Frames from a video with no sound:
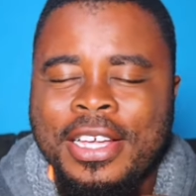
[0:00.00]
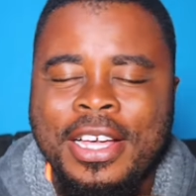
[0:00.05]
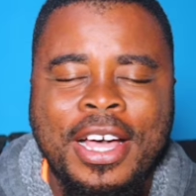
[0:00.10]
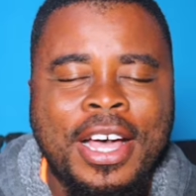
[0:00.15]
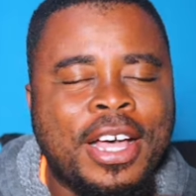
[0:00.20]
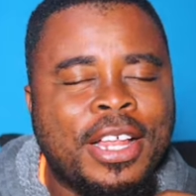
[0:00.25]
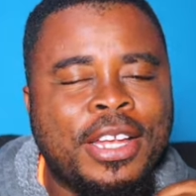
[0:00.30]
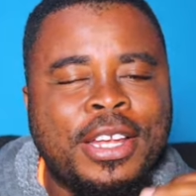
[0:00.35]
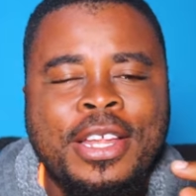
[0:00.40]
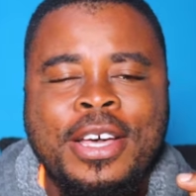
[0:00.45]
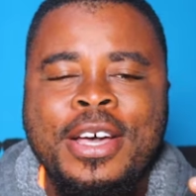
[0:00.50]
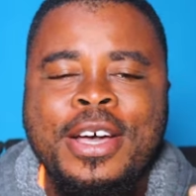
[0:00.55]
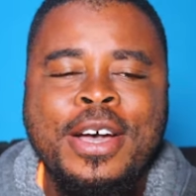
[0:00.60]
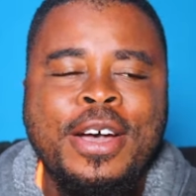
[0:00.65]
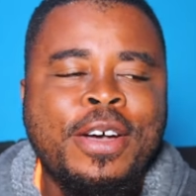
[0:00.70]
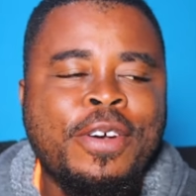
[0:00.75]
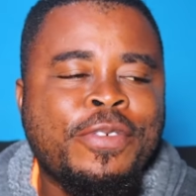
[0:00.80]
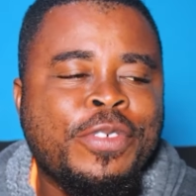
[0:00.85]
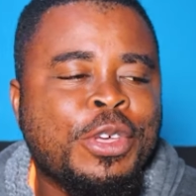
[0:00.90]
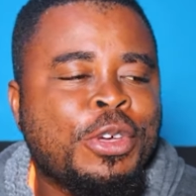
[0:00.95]
I
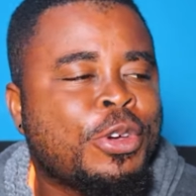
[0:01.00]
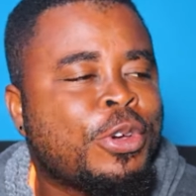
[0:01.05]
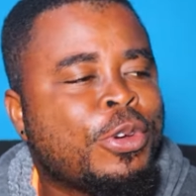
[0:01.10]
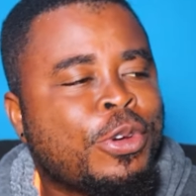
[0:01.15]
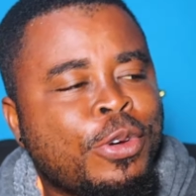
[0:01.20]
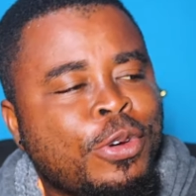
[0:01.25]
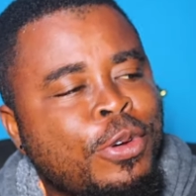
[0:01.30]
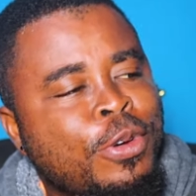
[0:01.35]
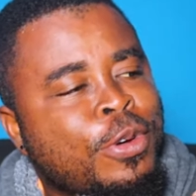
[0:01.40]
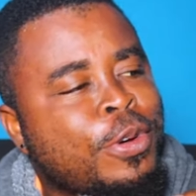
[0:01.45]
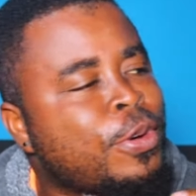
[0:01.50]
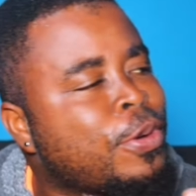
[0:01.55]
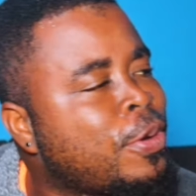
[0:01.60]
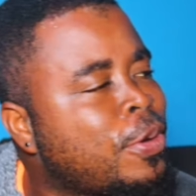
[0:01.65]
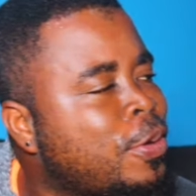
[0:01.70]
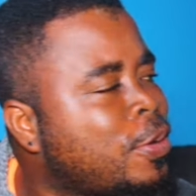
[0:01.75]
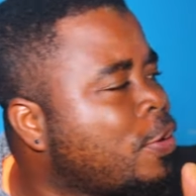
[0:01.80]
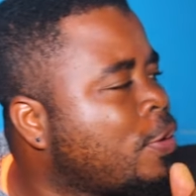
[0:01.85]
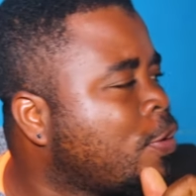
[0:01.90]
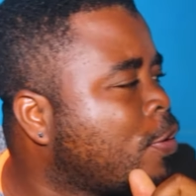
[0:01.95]
love
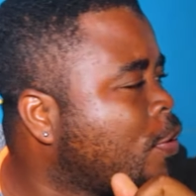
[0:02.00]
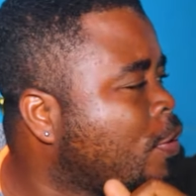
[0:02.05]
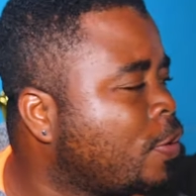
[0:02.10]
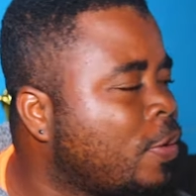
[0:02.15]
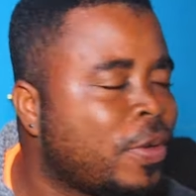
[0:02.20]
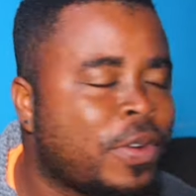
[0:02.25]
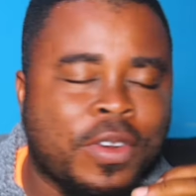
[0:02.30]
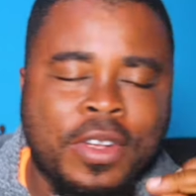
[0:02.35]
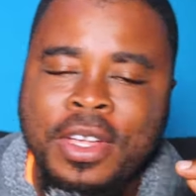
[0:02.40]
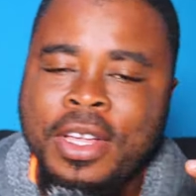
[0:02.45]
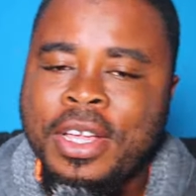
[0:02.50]
you.